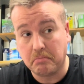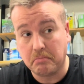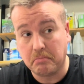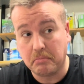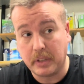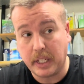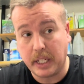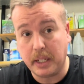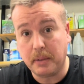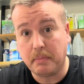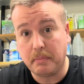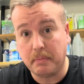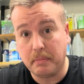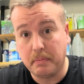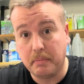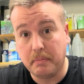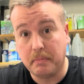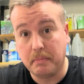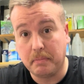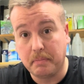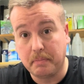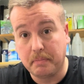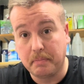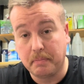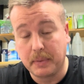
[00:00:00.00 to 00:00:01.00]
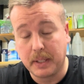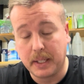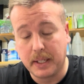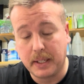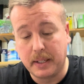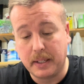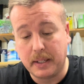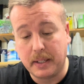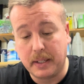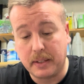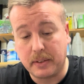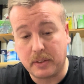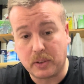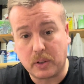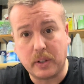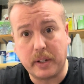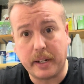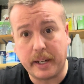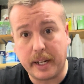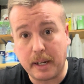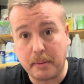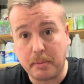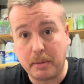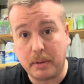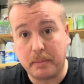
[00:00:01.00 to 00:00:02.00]
Yep, it's
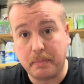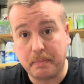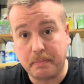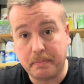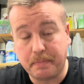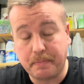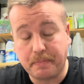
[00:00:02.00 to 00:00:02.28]
gonna happen.